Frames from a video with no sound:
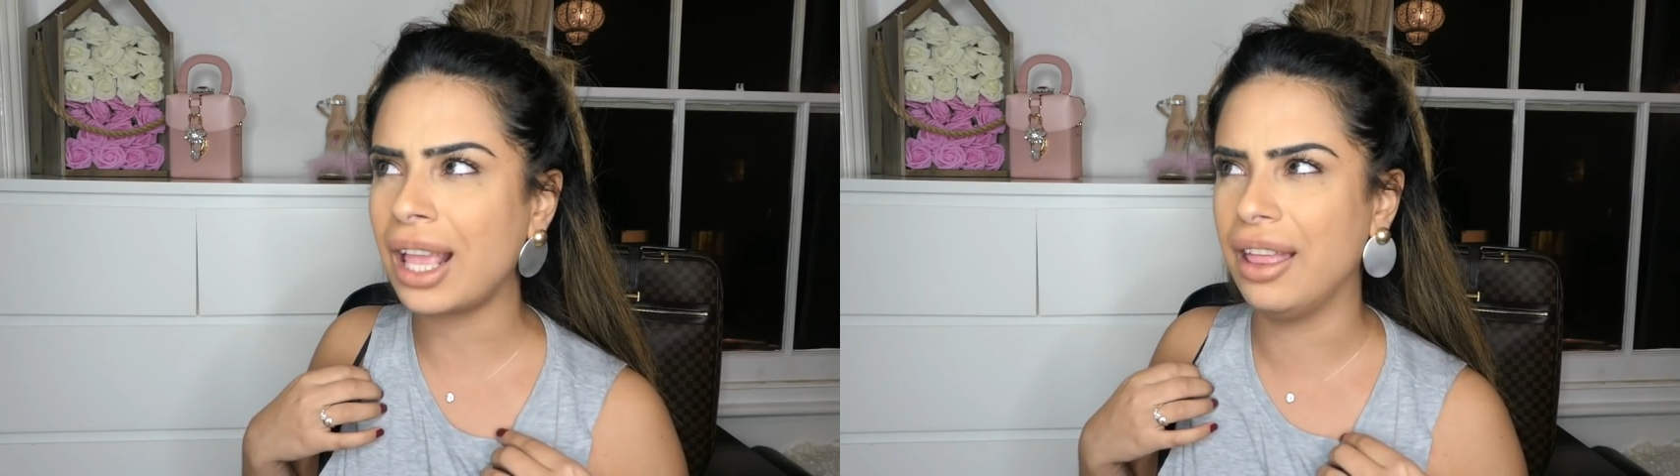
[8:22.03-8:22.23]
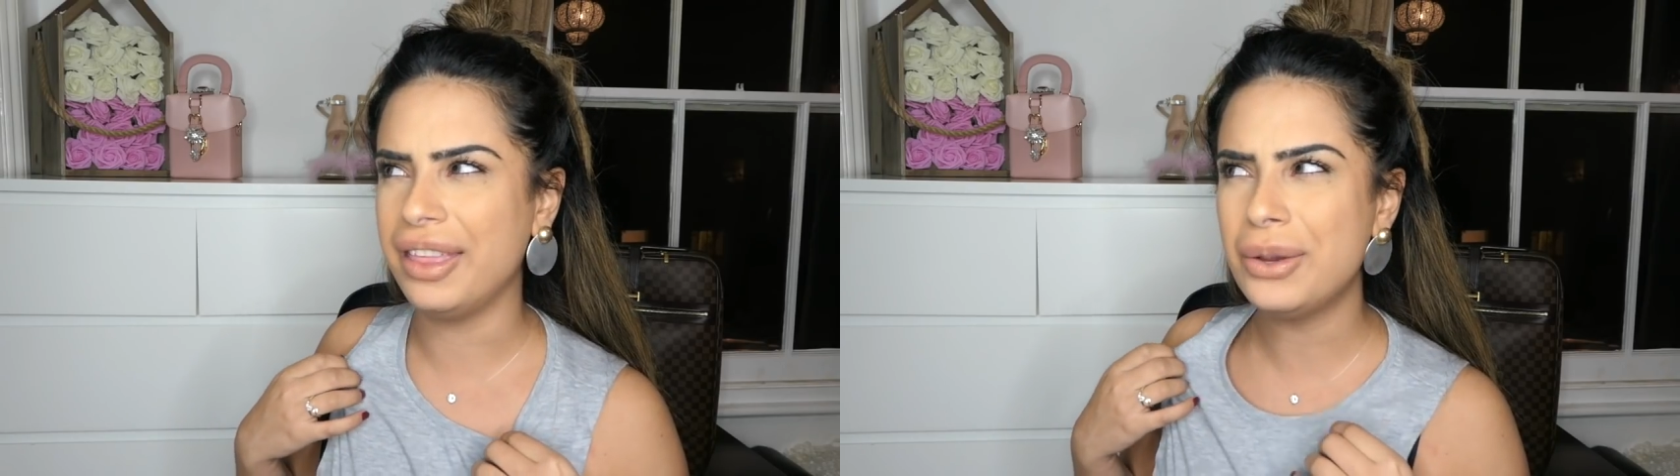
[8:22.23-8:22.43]

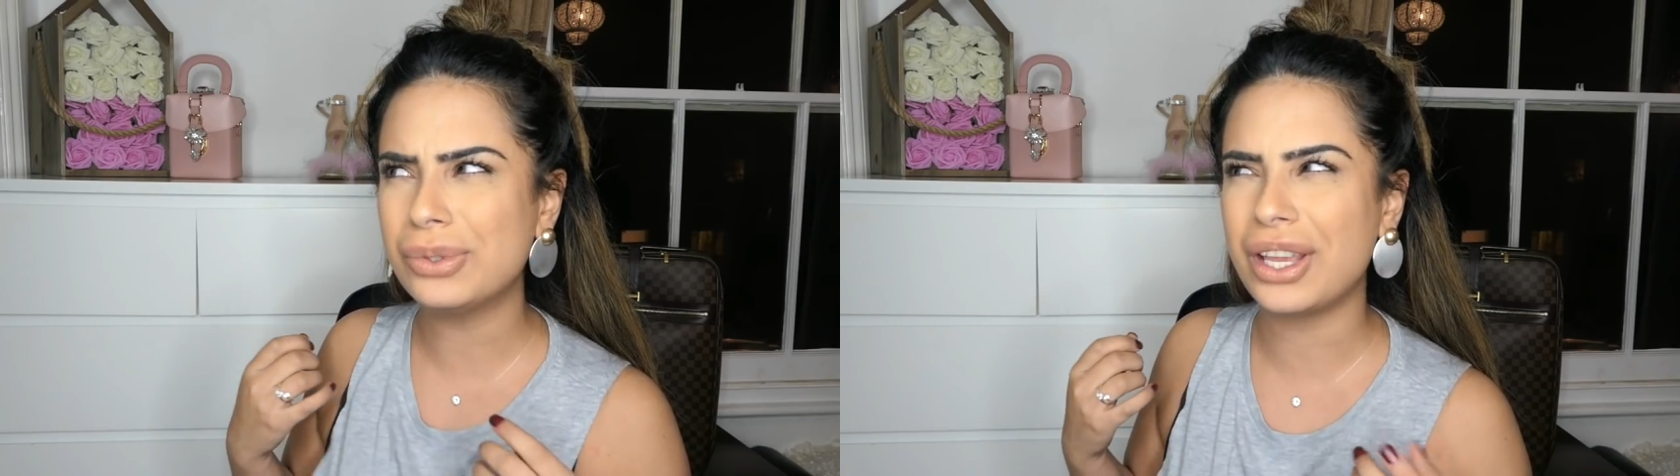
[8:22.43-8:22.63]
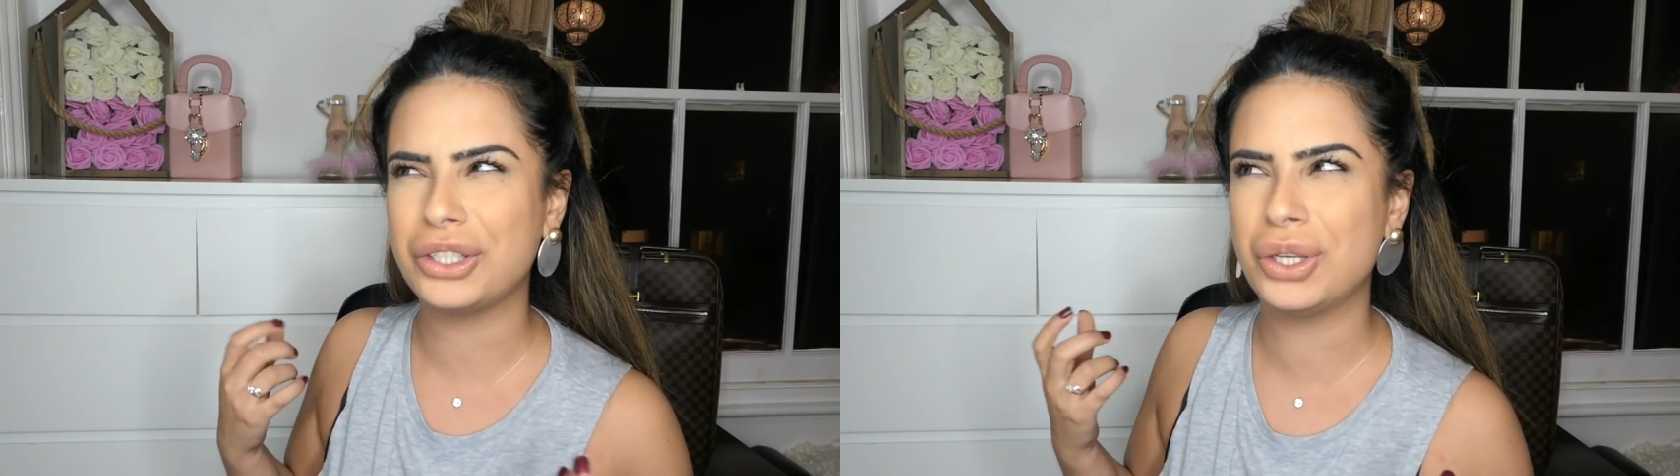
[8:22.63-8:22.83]
I think it
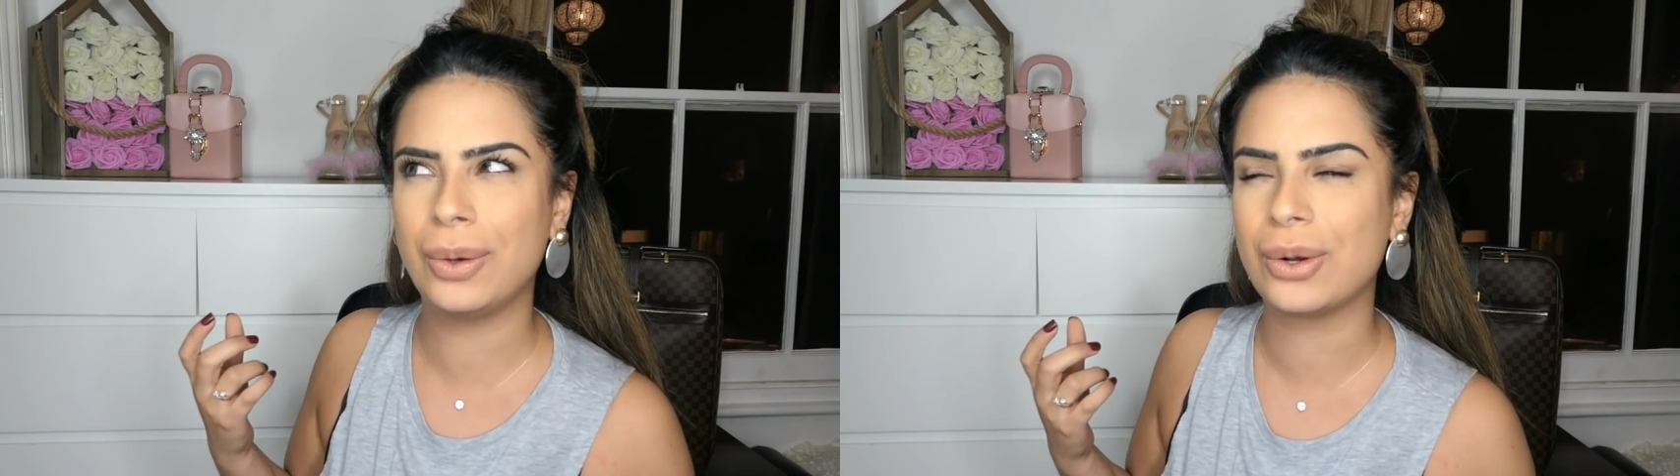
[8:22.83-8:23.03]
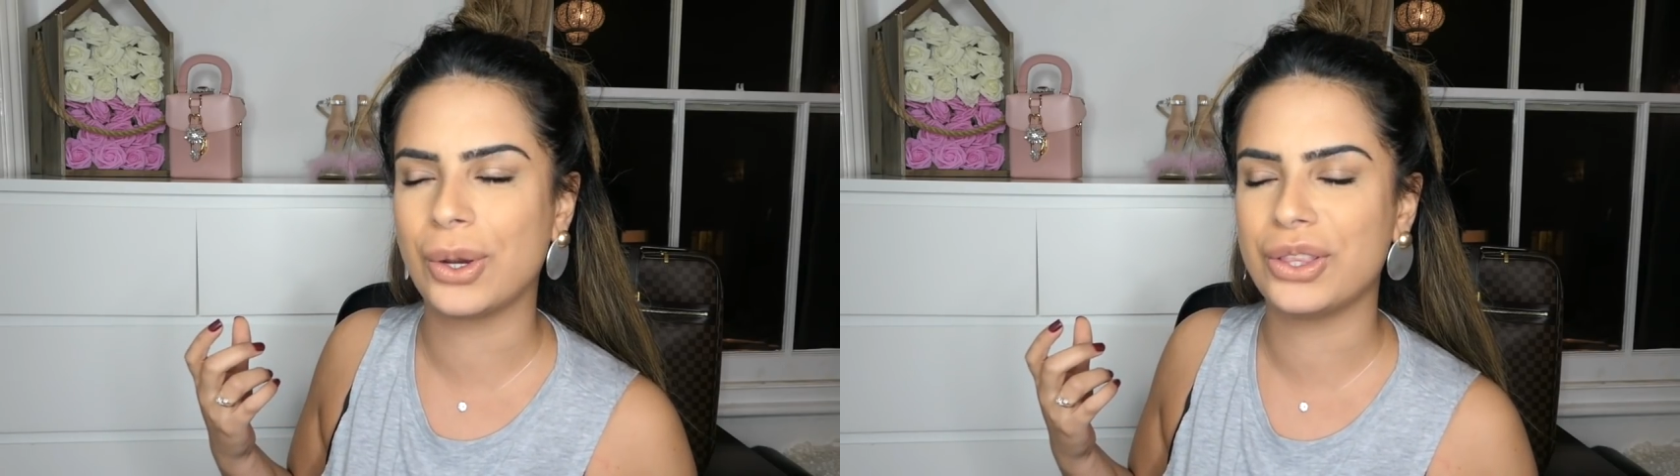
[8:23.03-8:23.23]
was like 2
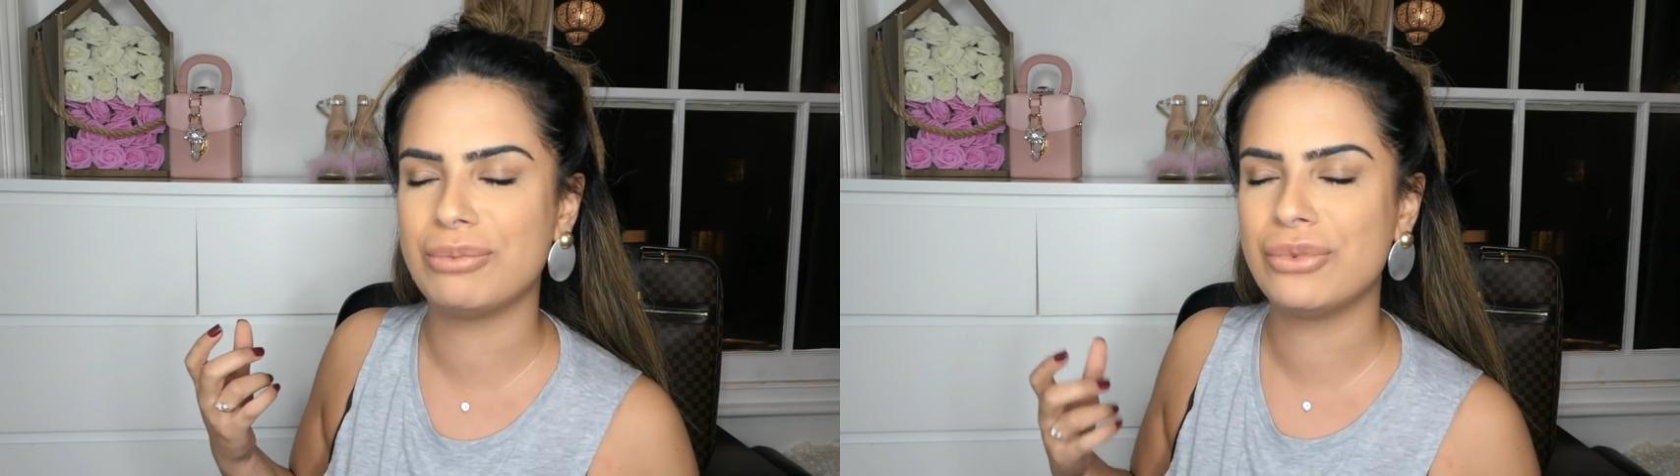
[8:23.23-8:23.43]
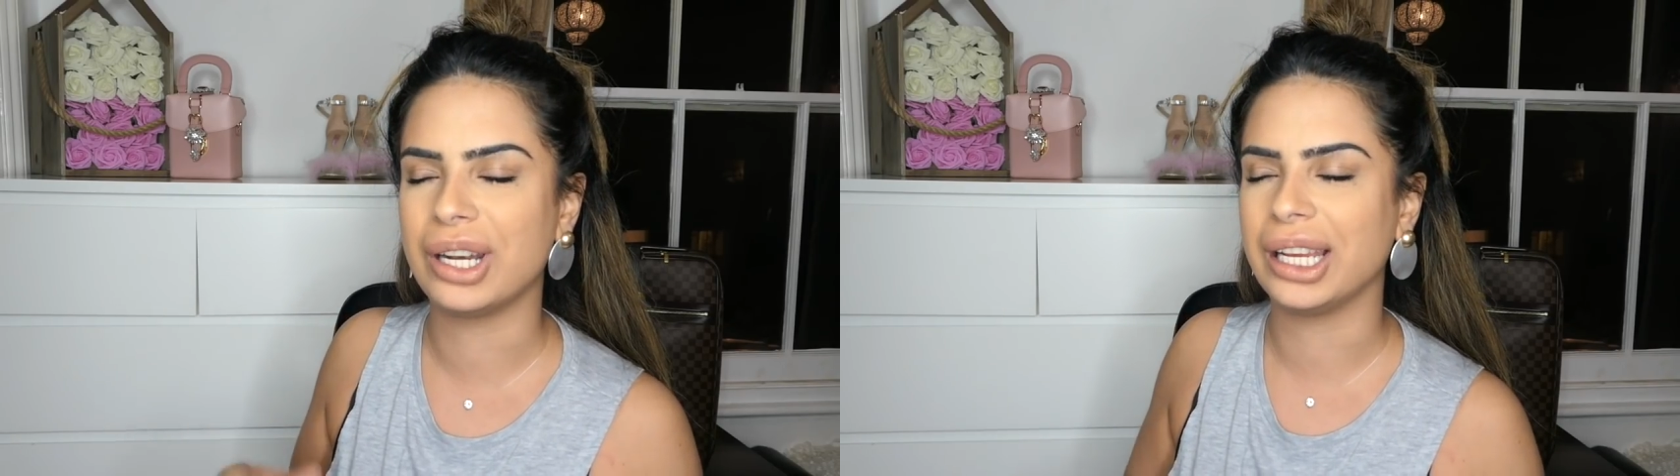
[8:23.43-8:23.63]
o'clock in the
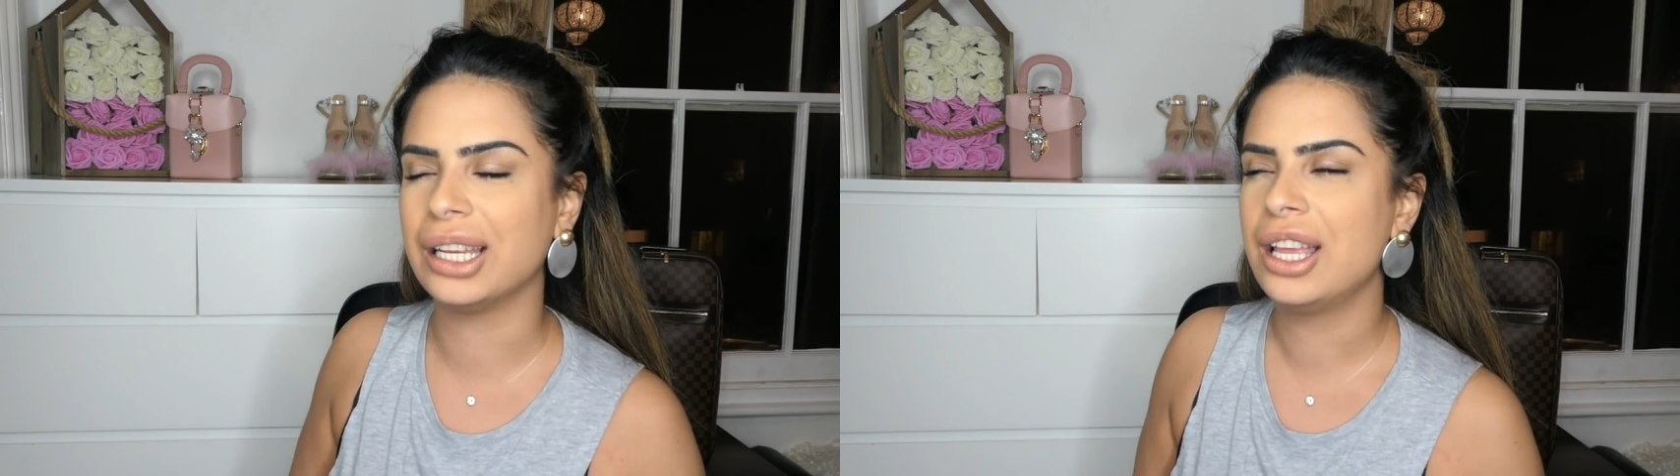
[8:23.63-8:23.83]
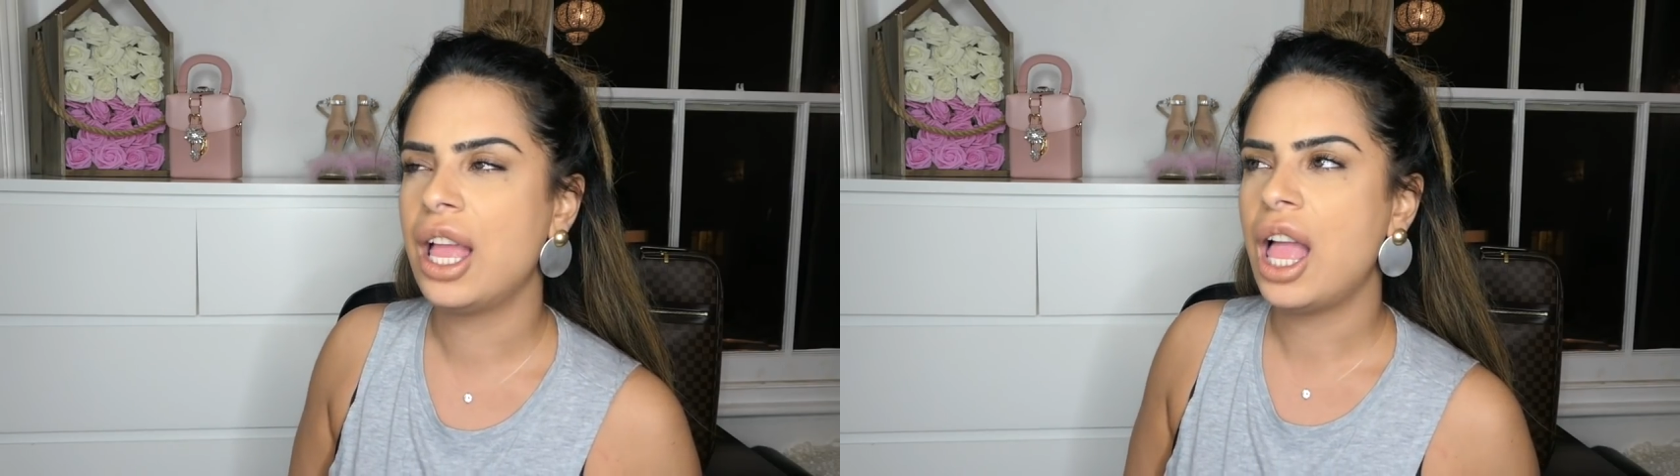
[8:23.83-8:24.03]
morning